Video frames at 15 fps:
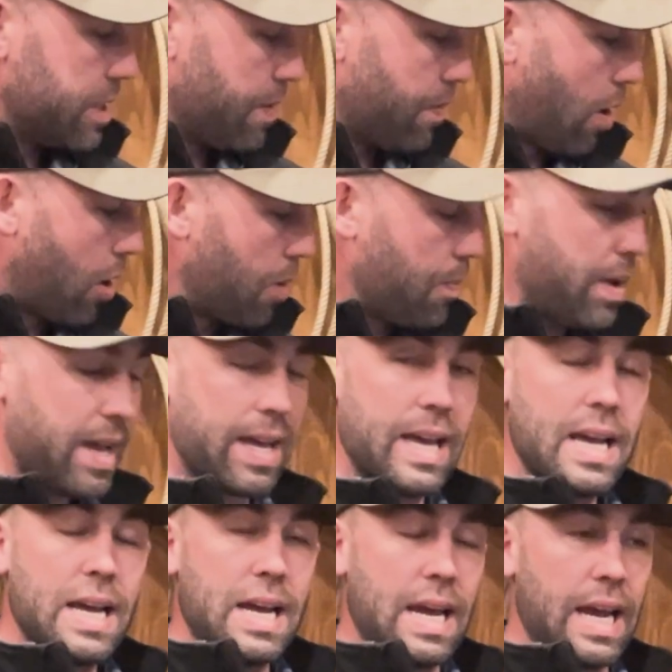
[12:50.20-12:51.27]
our bit
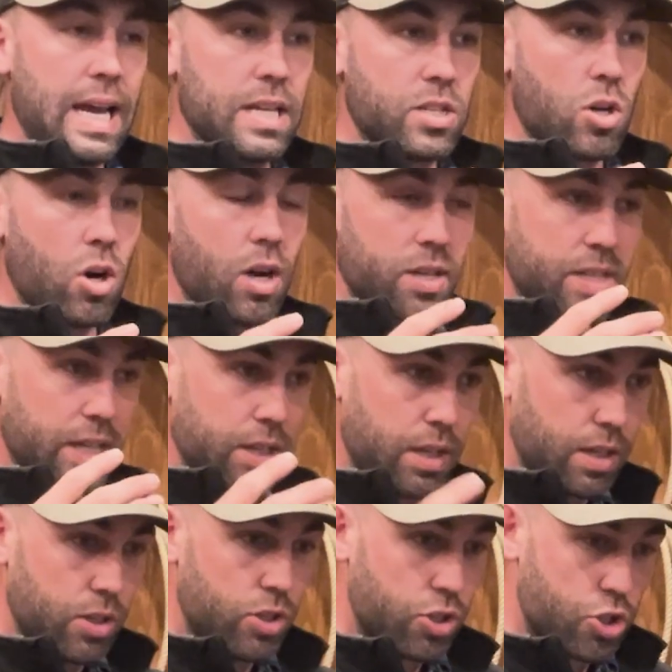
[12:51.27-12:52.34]
is causing
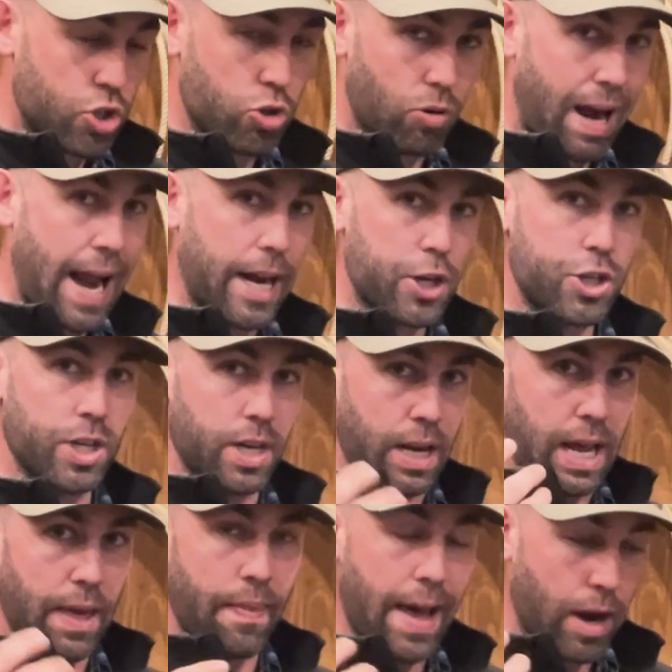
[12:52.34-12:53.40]
distraction
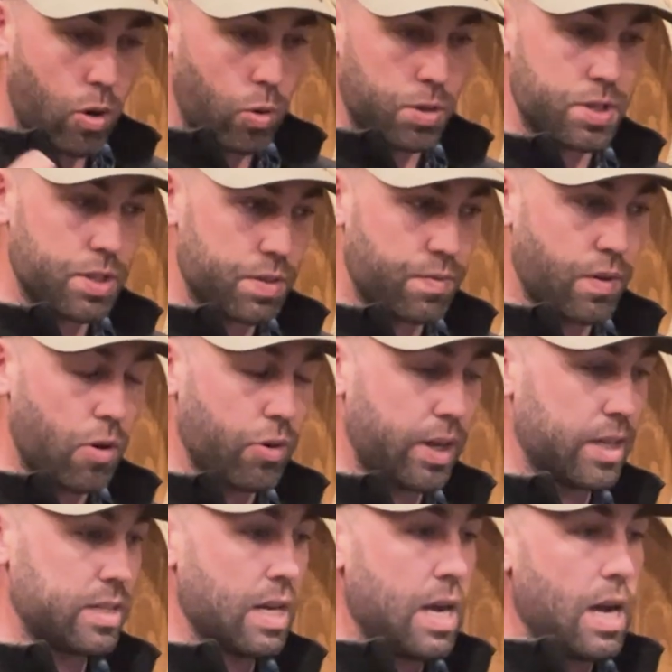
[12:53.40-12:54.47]
in that horse's
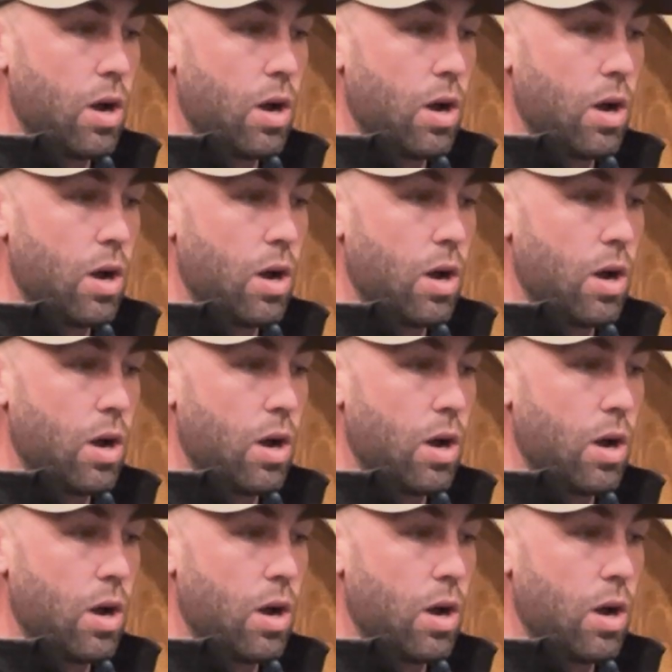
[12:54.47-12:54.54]
focus,